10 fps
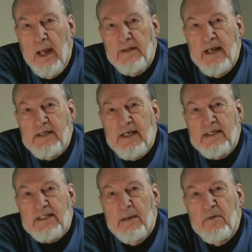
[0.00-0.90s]
And they
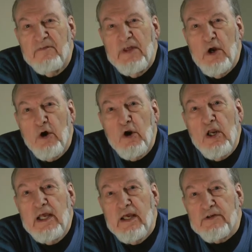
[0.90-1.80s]
said some of the
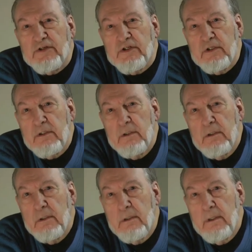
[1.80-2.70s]
earliest
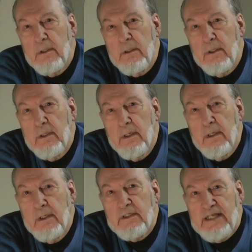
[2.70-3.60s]

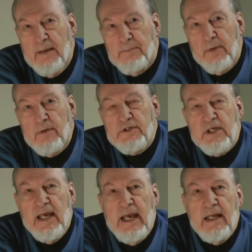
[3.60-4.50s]

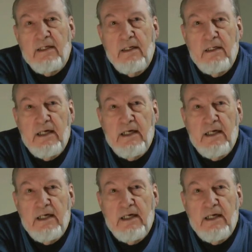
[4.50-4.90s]
temples and